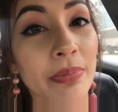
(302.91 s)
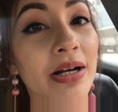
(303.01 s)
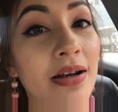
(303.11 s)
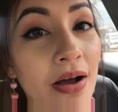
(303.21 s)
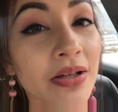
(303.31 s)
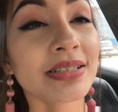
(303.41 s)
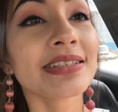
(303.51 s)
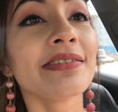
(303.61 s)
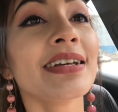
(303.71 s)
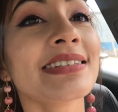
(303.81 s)
but now
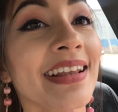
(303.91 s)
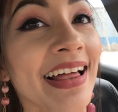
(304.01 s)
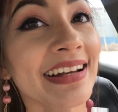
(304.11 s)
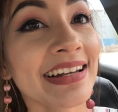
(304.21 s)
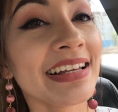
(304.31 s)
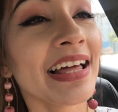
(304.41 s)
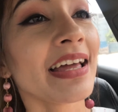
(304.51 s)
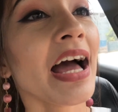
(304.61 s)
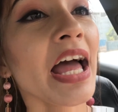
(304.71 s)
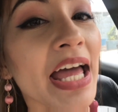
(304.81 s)
it's looking slightly like
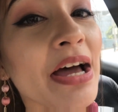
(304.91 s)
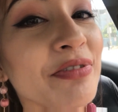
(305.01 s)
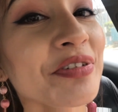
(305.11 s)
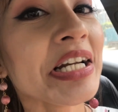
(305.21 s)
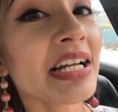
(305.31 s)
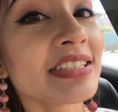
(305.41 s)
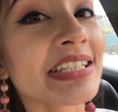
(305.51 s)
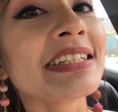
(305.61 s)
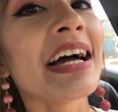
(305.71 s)
I have to retouch it,